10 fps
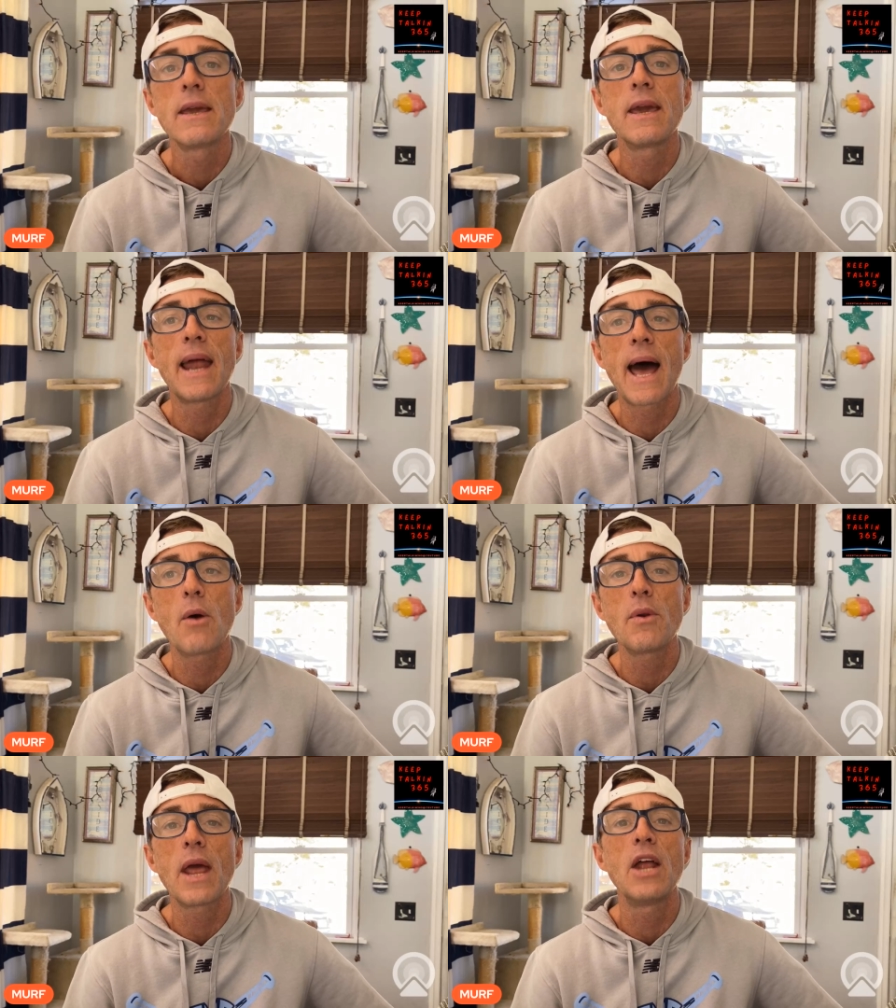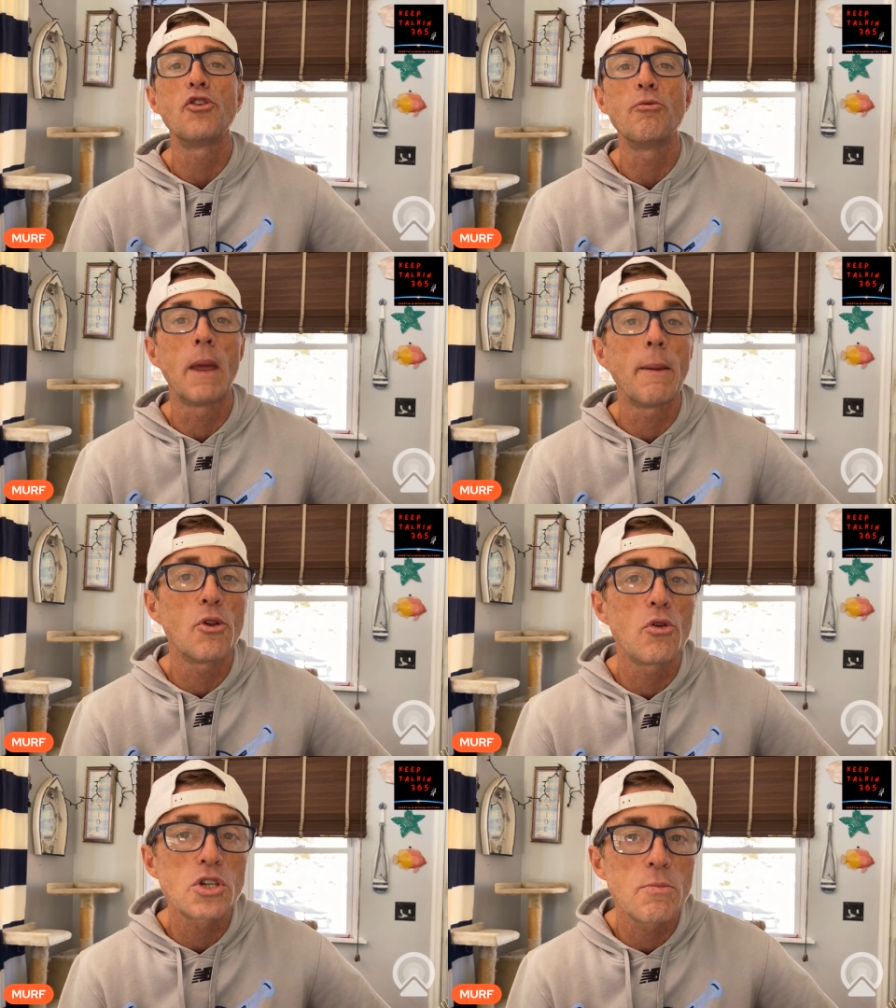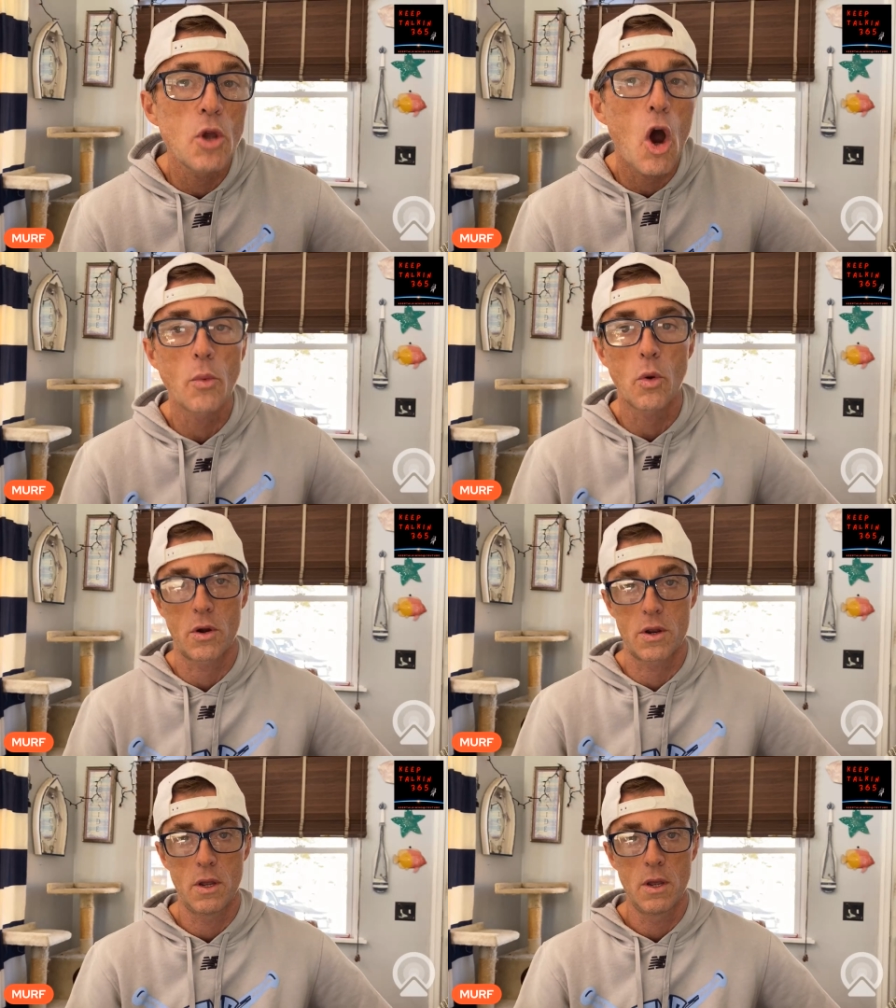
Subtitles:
Get out and maybe do some yard work.